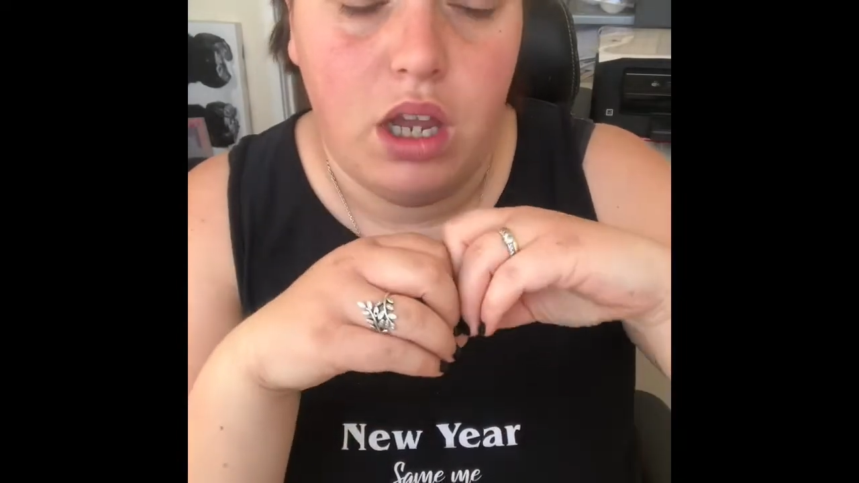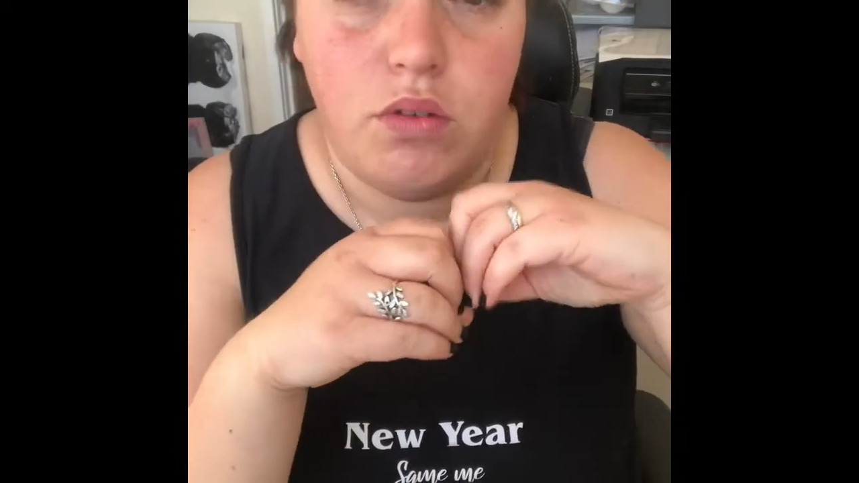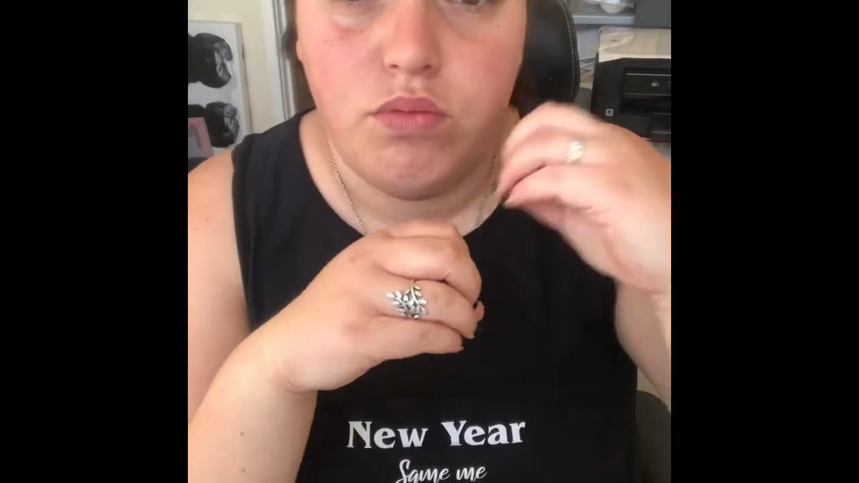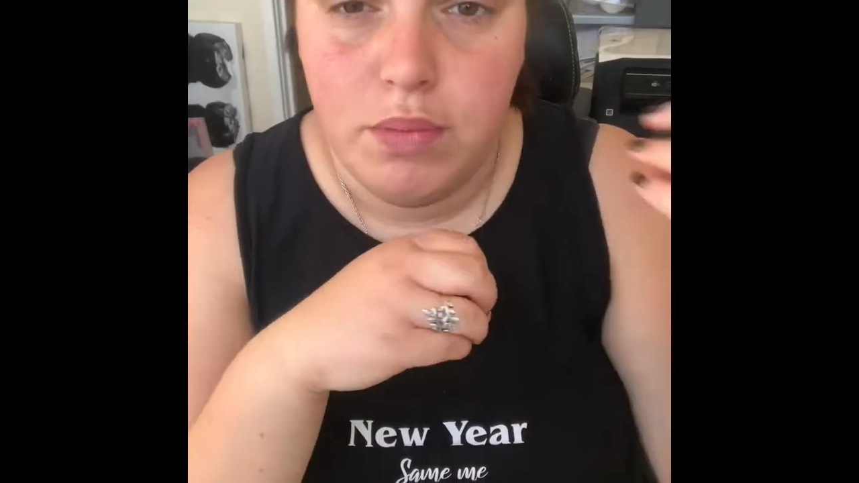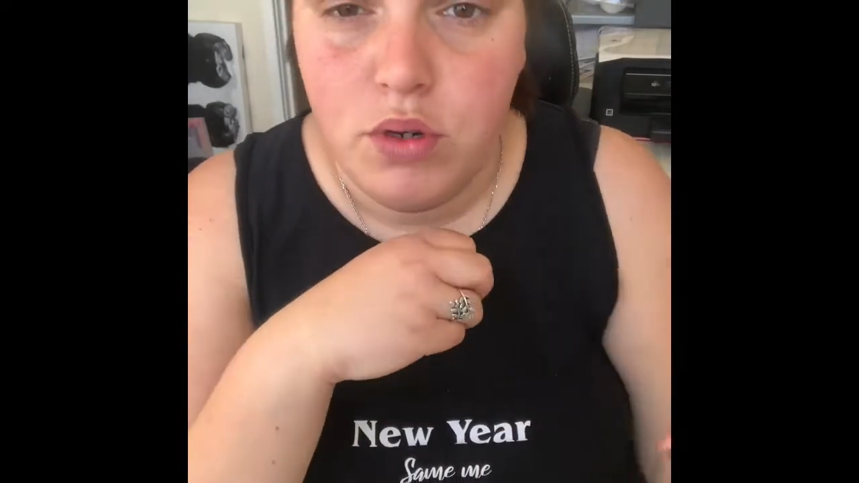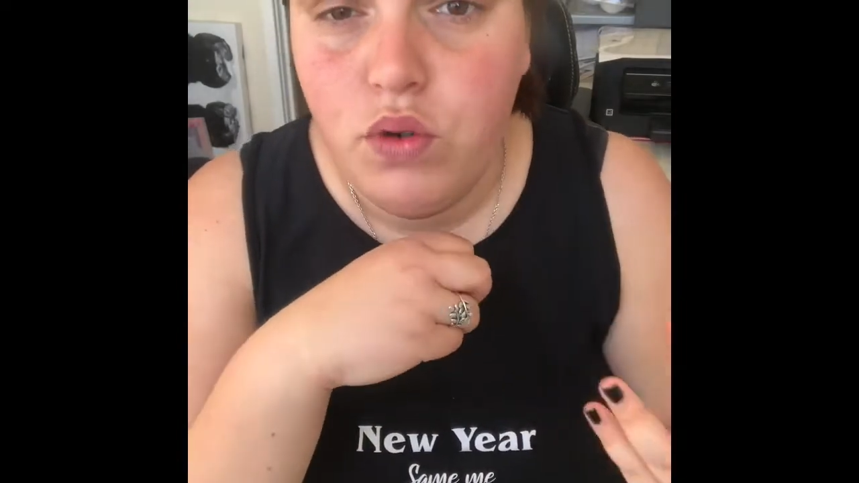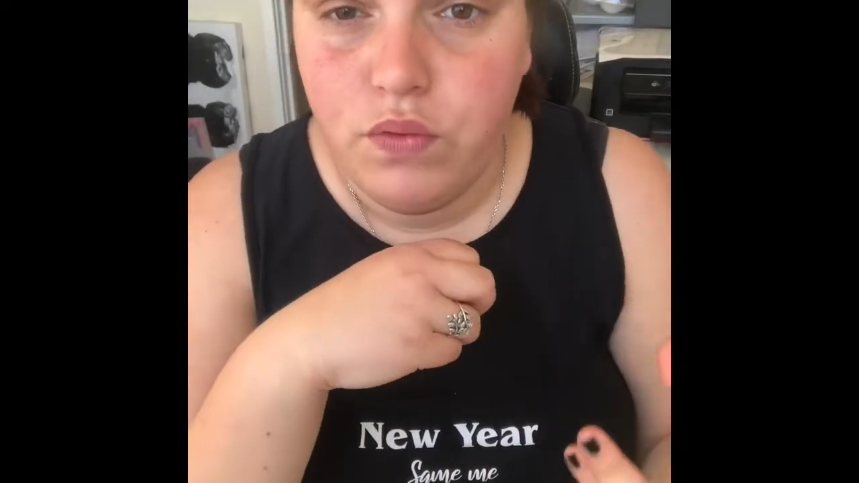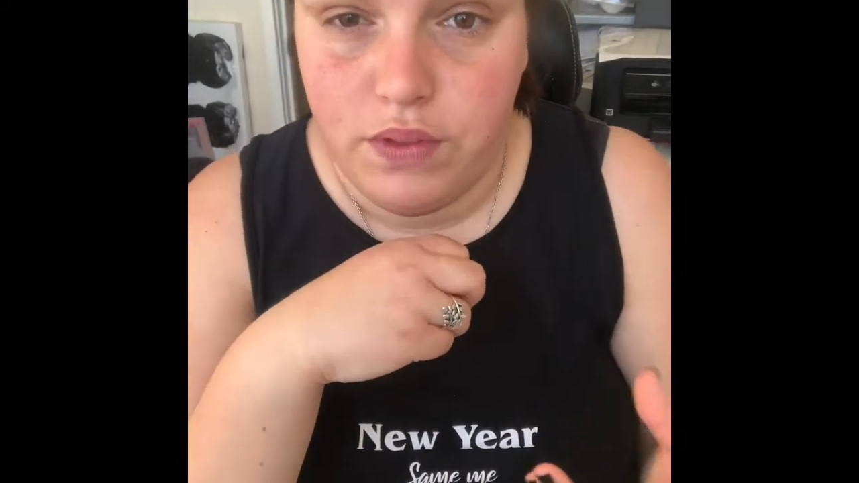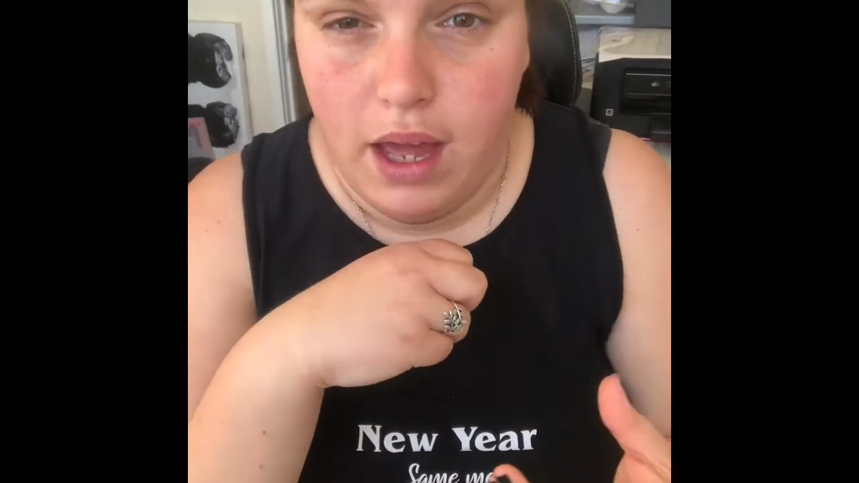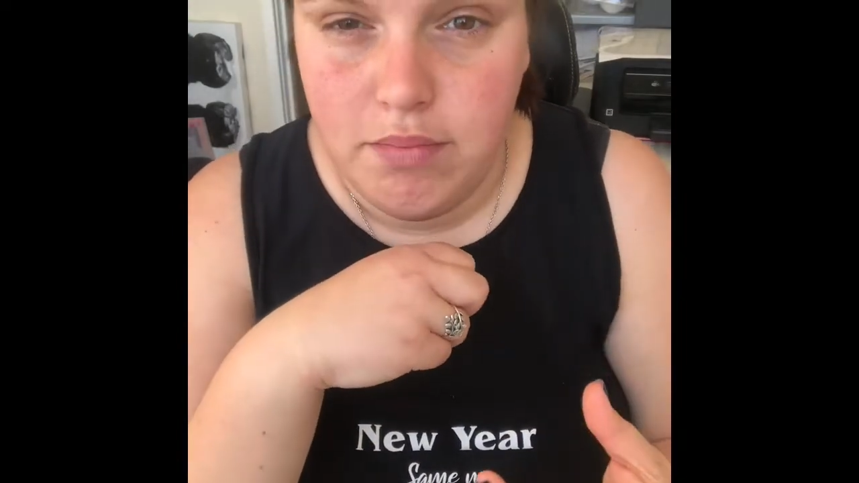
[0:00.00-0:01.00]
remove
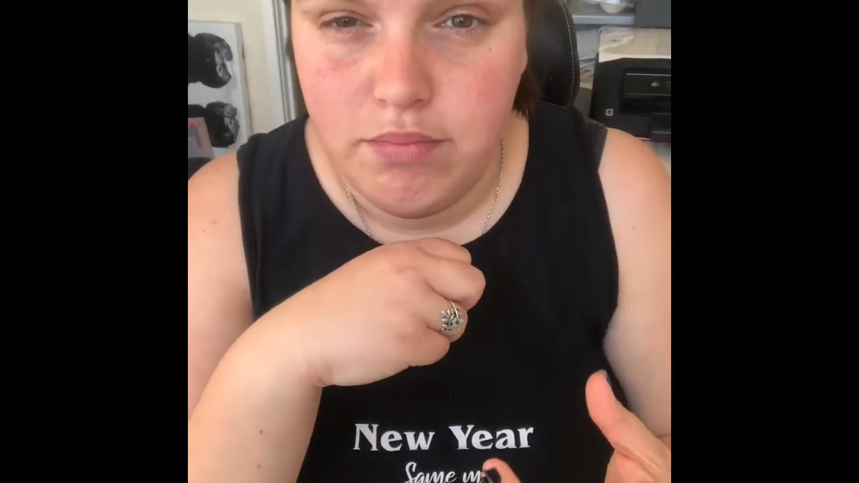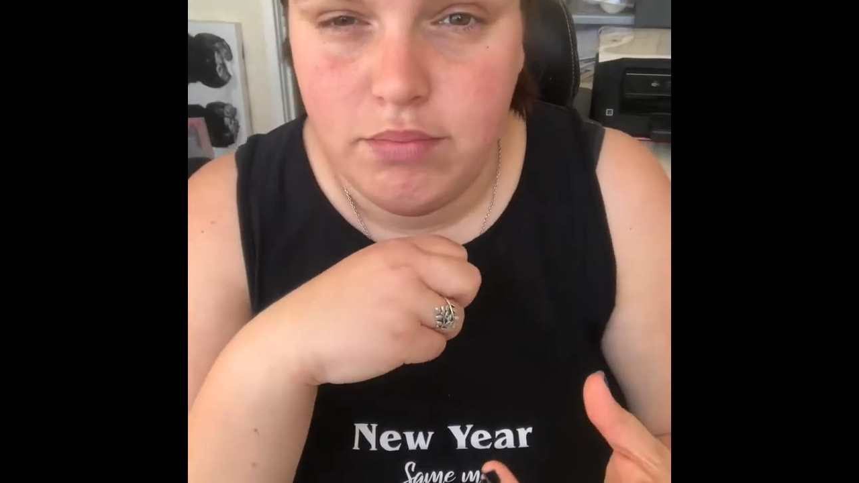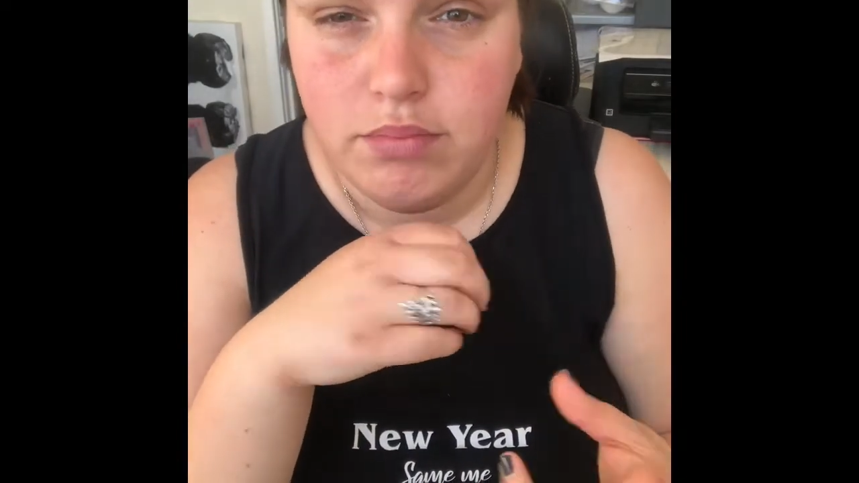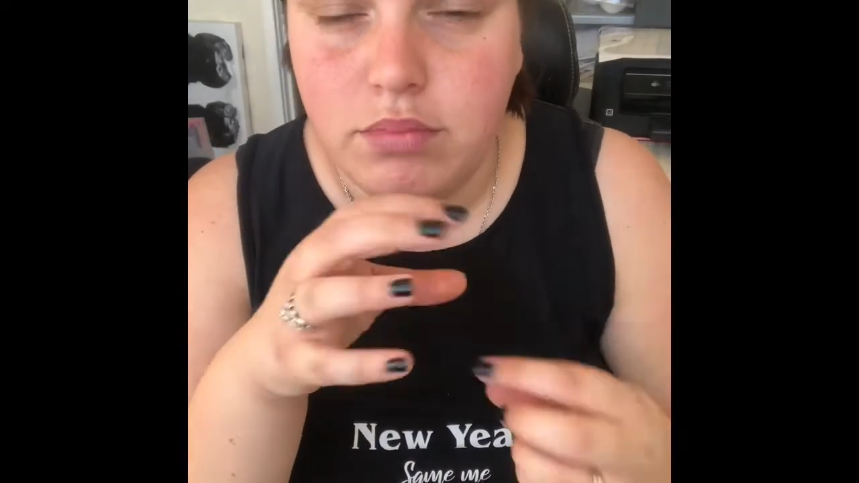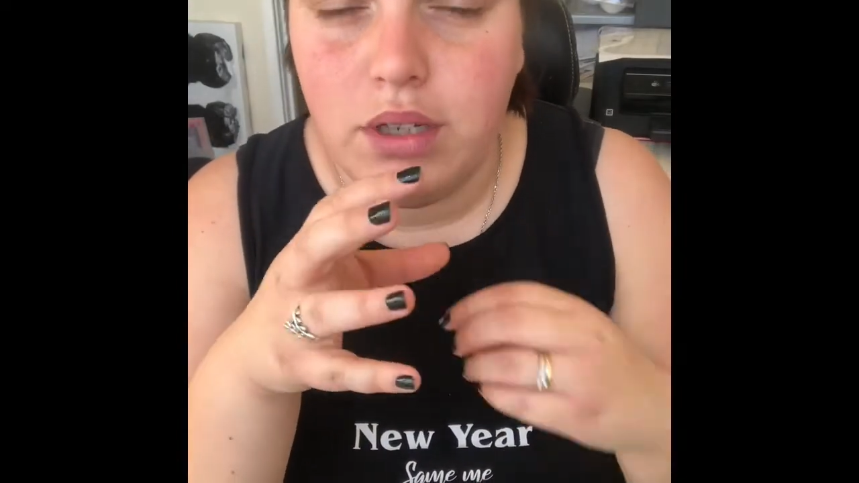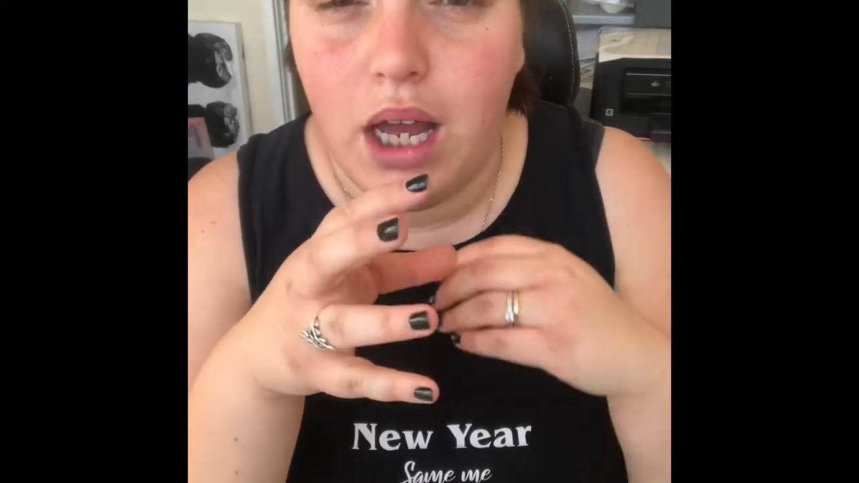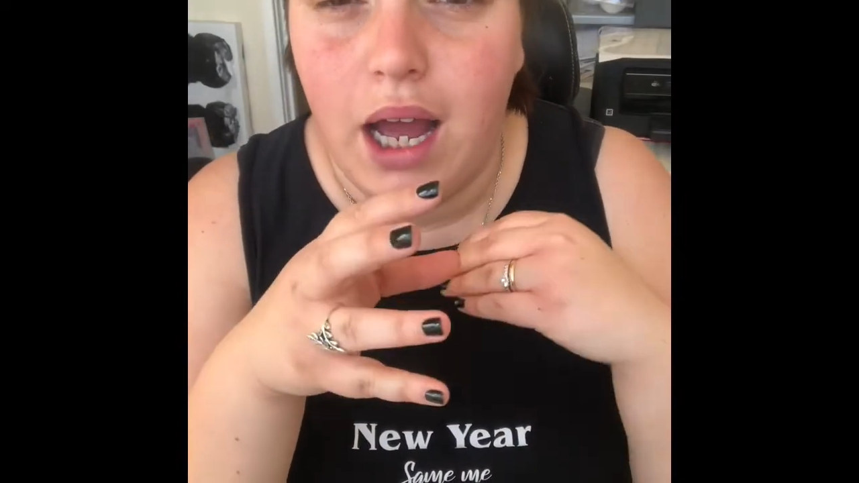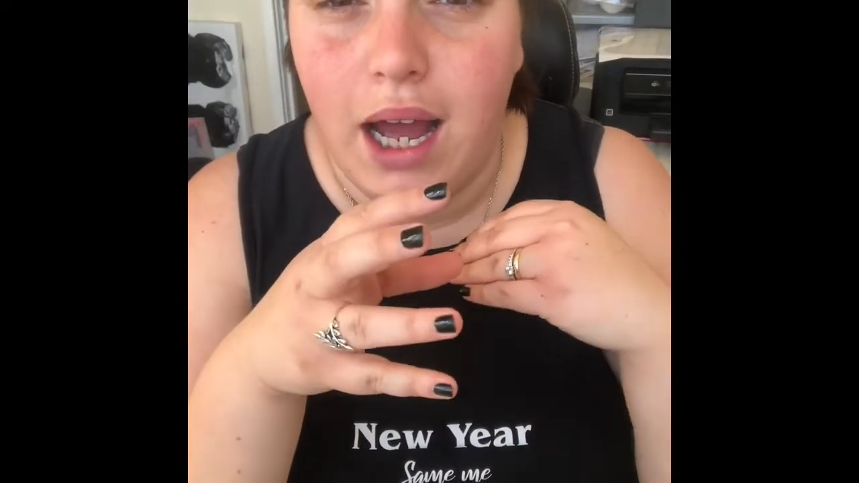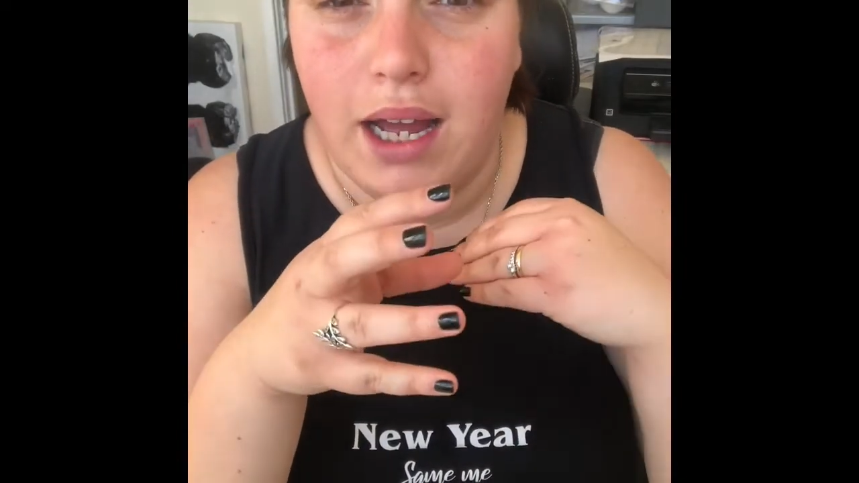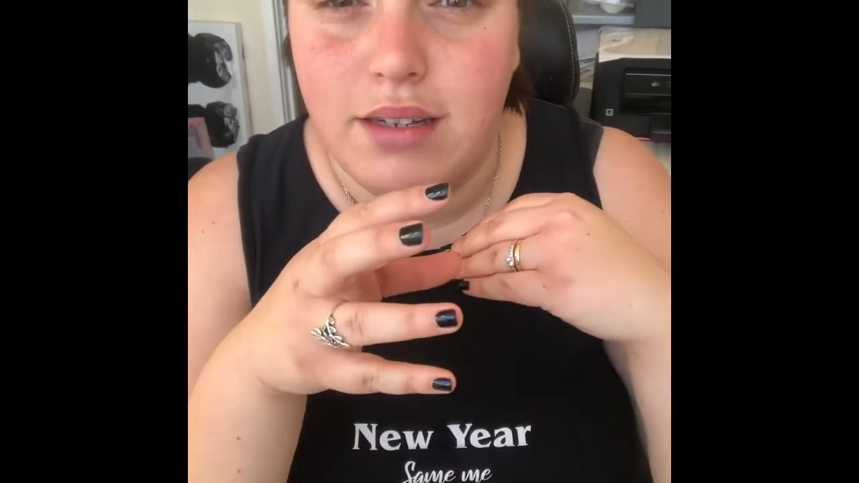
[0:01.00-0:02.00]
them,
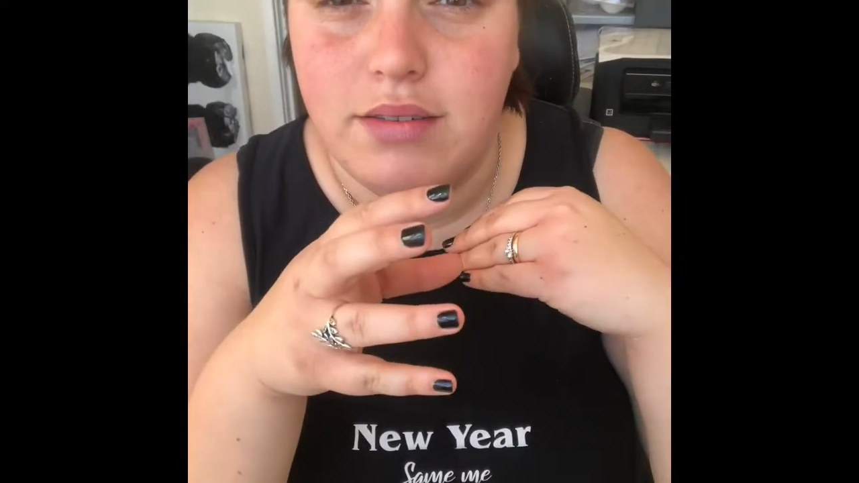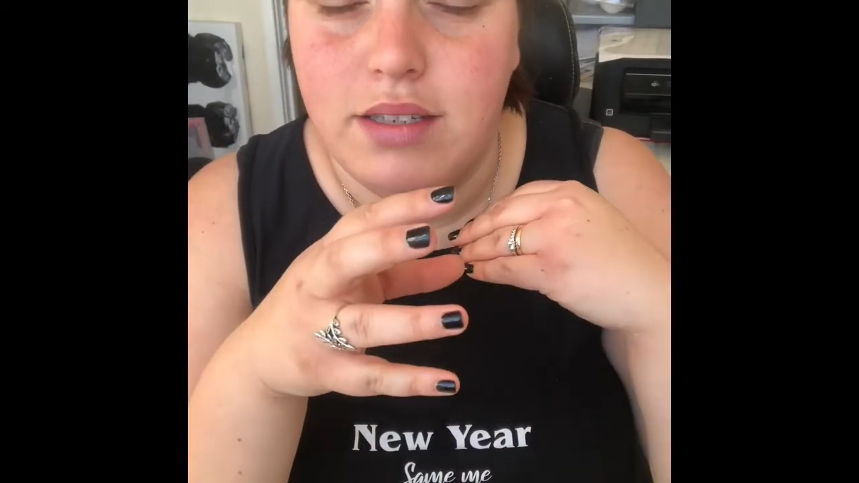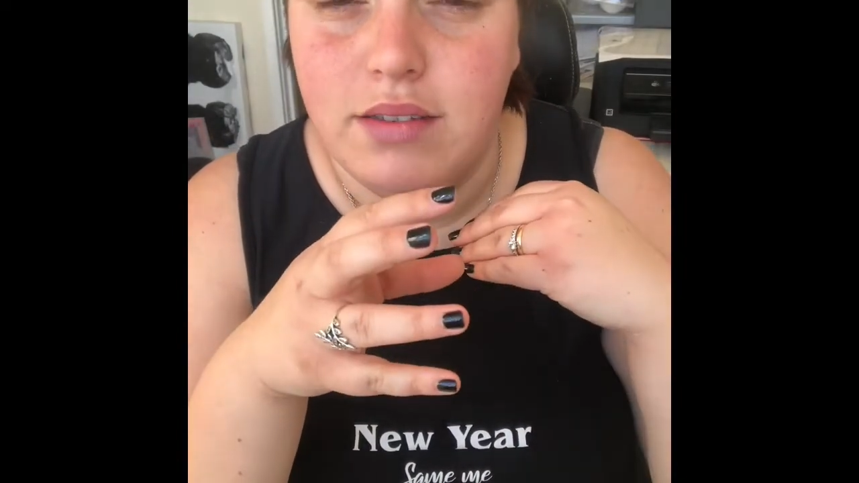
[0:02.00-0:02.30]
and